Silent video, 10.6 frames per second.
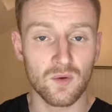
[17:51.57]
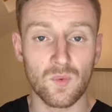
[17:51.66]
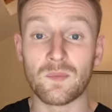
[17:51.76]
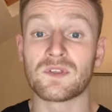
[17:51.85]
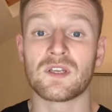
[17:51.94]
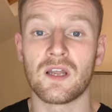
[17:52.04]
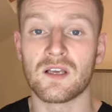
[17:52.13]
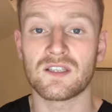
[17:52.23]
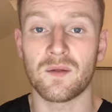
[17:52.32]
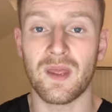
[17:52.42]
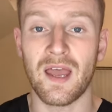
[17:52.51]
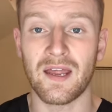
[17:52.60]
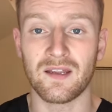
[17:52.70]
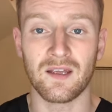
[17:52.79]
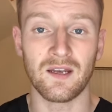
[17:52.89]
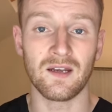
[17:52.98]
when was the last time they had
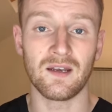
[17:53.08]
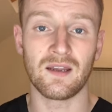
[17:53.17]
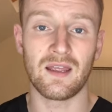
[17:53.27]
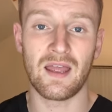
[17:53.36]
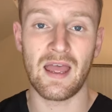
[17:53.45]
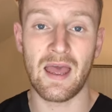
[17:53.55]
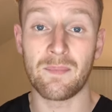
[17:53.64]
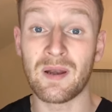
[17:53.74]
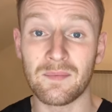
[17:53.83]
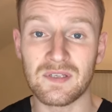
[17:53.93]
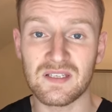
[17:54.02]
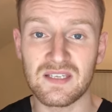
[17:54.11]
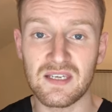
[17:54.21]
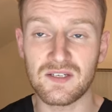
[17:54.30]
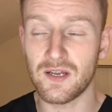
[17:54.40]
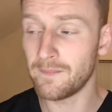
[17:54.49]
an epileptic
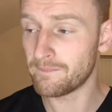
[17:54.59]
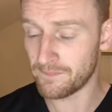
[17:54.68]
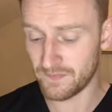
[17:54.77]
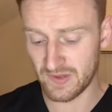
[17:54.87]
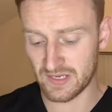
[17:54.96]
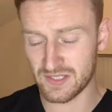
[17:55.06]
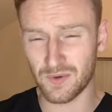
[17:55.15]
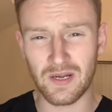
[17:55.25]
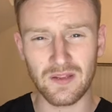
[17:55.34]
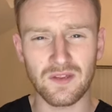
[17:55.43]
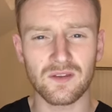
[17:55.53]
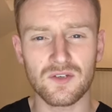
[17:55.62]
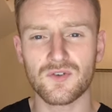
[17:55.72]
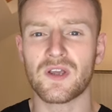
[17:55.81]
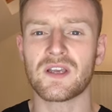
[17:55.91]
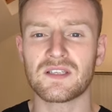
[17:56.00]
seizure? Is there anything that
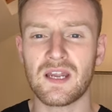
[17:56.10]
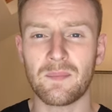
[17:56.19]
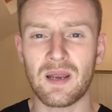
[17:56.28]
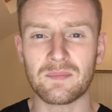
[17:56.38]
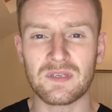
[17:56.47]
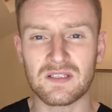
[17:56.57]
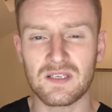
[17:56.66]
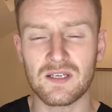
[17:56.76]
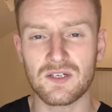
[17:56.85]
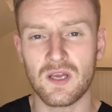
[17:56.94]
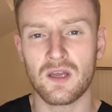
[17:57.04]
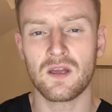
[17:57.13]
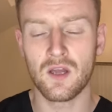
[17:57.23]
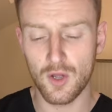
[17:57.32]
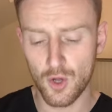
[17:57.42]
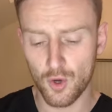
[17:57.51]
triggers an epileptic seizure?
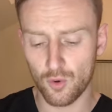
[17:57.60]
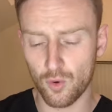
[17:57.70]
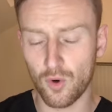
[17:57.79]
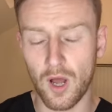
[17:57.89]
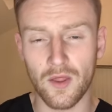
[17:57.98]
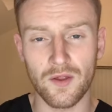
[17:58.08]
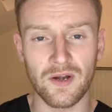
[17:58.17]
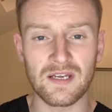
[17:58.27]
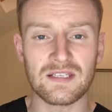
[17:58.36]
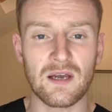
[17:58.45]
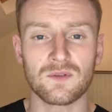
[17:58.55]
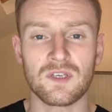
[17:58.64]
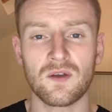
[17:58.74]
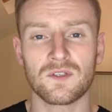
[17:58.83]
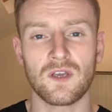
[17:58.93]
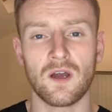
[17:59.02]
Or are there any
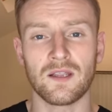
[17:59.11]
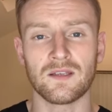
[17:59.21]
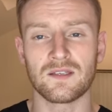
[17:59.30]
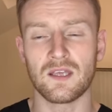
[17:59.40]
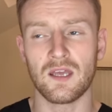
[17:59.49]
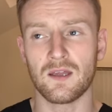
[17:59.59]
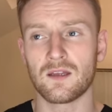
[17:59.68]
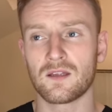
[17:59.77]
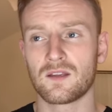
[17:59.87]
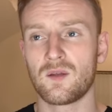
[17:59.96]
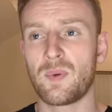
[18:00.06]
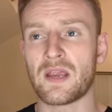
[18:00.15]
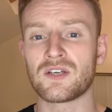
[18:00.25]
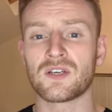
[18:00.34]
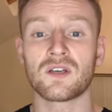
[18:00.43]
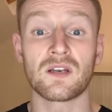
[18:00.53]
telltale signs that the
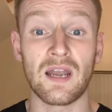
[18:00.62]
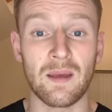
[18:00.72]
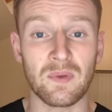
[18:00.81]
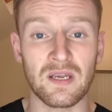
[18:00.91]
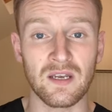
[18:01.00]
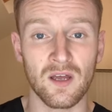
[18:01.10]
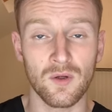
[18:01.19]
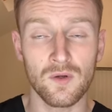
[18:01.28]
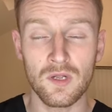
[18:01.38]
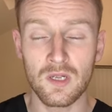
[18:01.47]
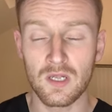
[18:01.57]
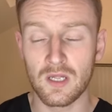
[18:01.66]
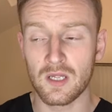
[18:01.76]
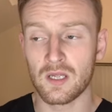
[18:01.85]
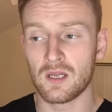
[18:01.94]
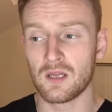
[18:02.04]
patient can let me know
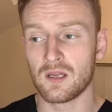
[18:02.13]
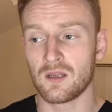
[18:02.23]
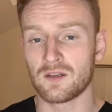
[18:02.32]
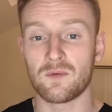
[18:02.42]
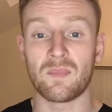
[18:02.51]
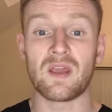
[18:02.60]
that